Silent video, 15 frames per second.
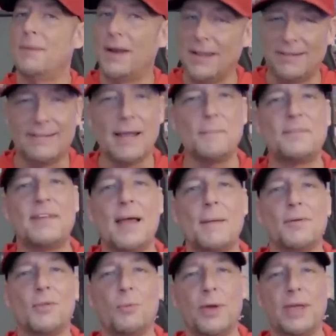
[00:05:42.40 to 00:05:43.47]
But in
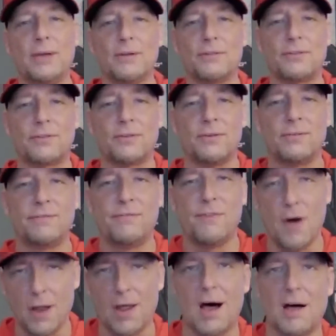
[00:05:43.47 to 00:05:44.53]
September, the wheels
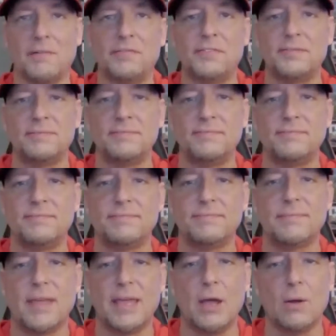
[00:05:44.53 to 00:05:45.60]
fall off.
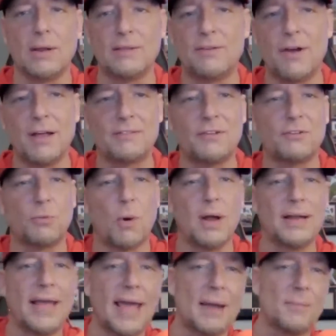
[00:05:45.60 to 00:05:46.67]
He only tosses
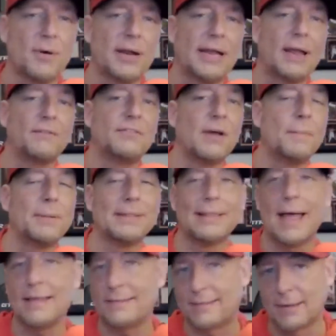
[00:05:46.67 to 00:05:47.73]
one game where he gives up
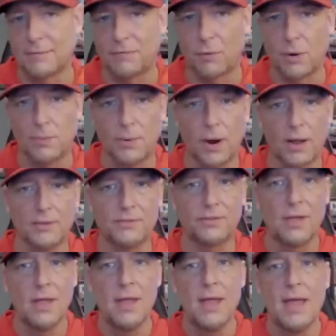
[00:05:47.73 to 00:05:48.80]
less than four
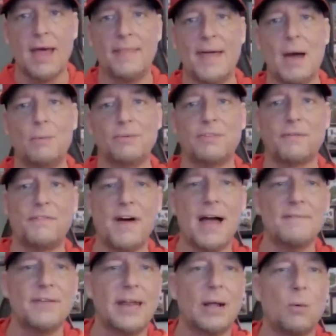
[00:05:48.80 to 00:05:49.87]
runs, and that was a
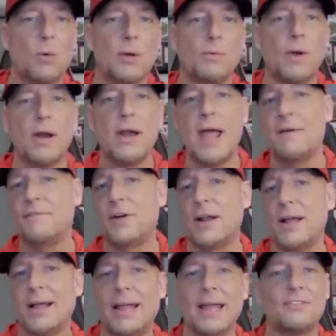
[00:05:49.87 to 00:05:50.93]
five inning, one run effort
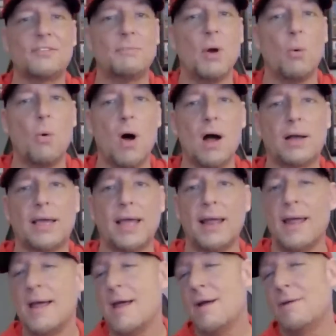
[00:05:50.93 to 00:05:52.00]
against Milwaukee.
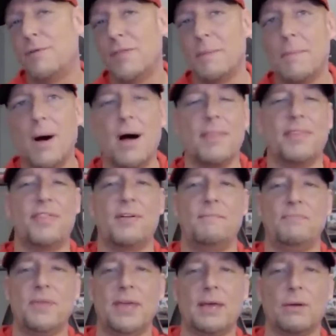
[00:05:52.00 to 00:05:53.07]
For the month,
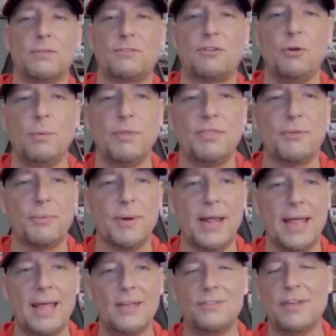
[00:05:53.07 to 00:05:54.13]
he goes two and
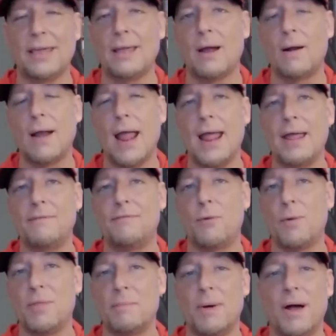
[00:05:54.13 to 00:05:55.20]
three. His ERA
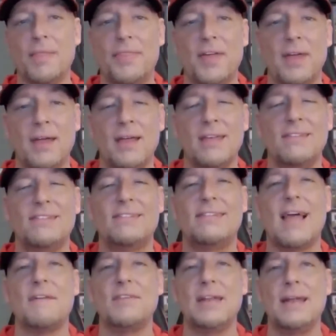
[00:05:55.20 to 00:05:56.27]
for the month,
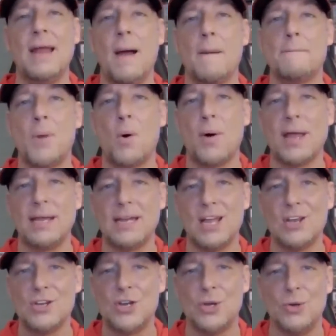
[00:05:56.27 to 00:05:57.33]

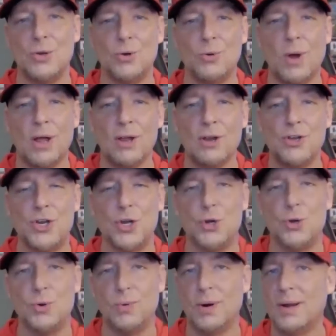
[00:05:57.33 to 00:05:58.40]

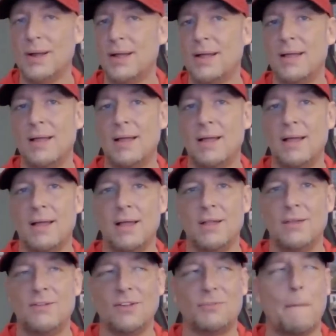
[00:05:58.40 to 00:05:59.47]
7.22.
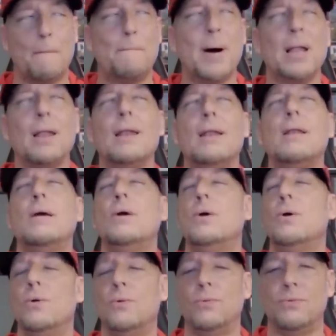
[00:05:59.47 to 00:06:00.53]
Just
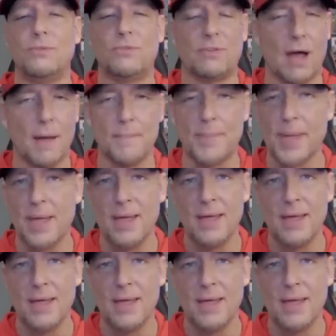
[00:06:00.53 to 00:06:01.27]
balloons up.